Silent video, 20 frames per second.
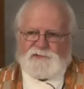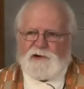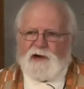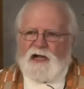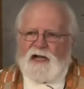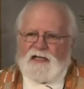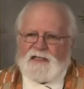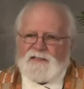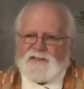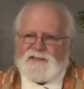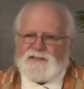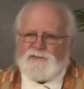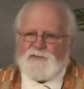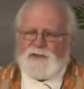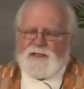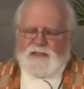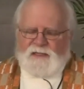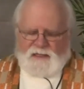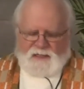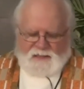of Christ
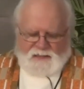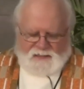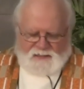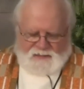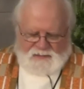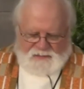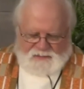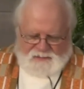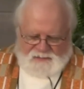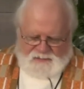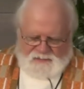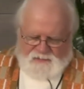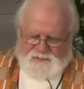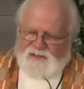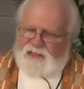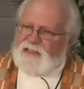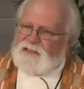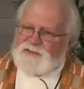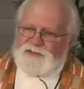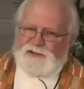when
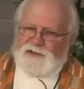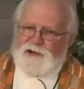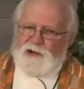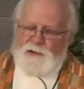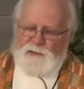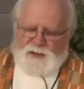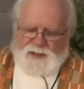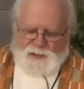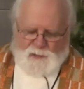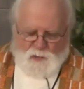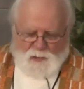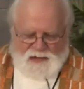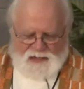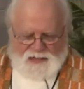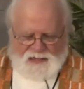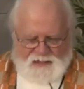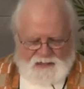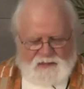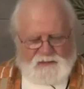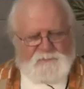things are going
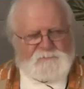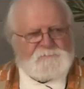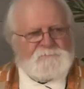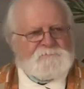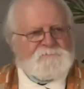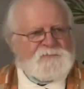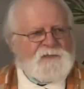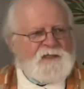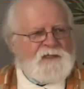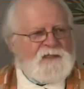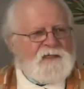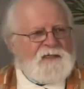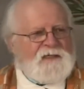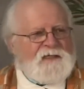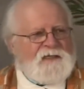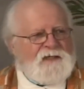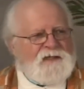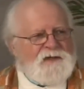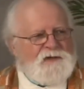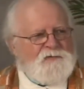well,
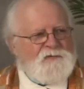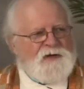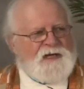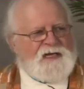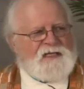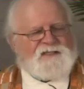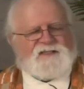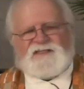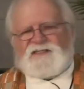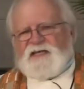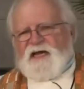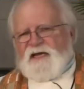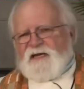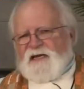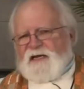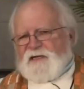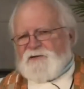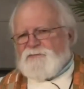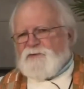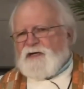when it's
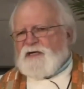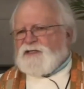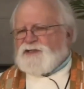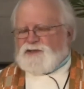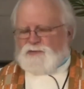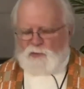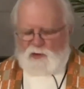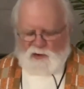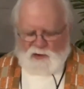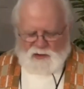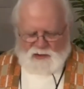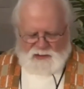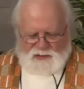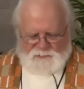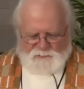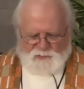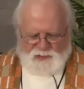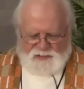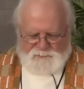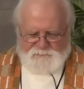sunny, when it's
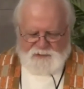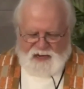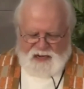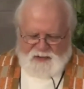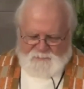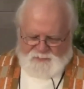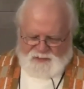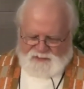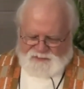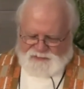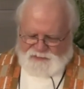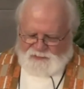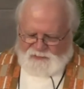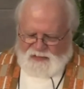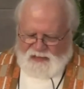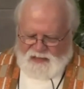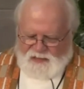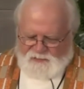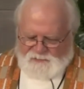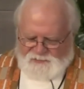warm, when babies
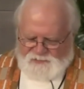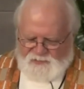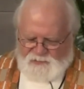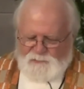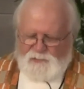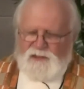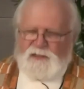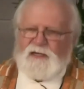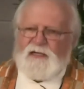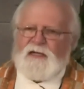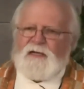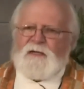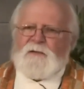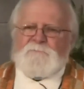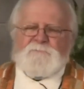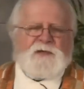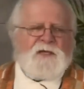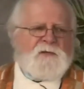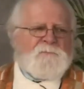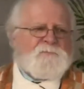are healthy, when
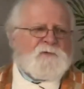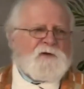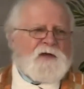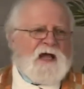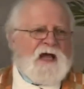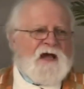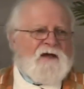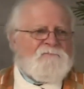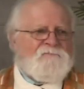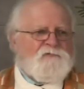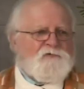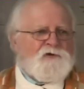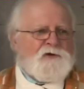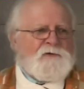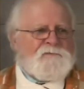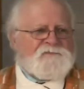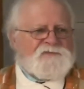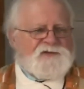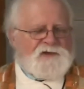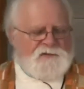people have
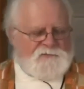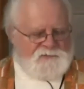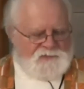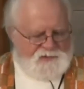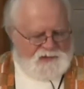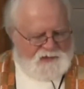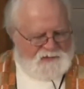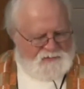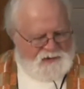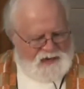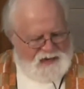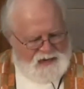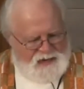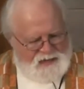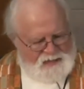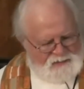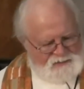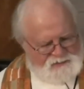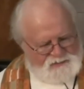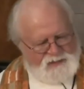roofs over their
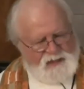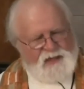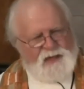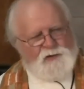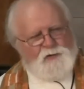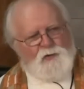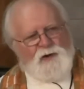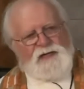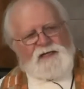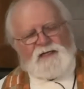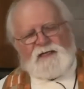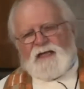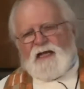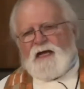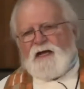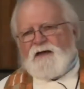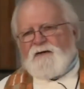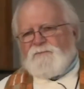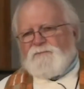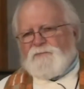heads, when
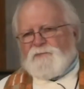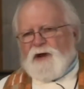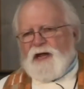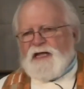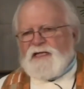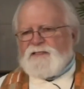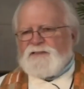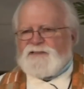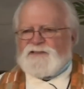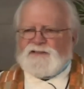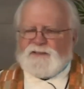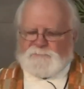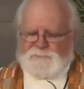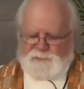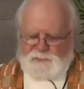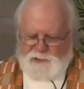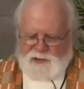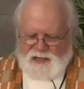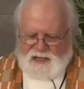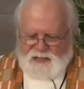love reigns
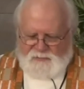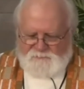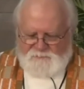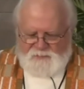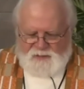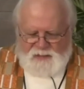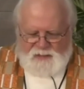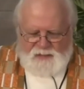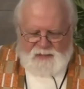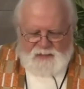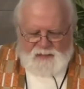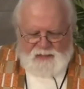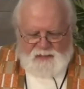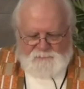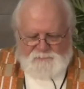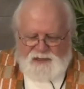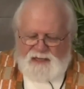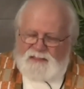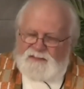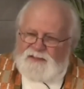supreme.
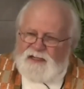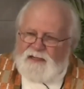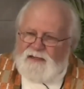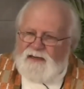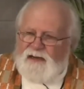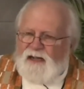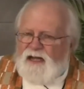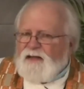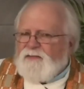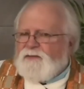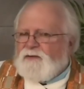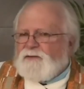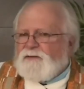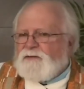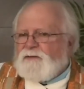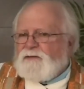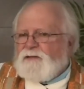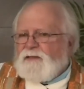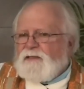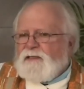But it's
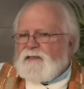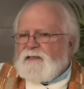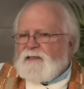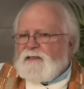another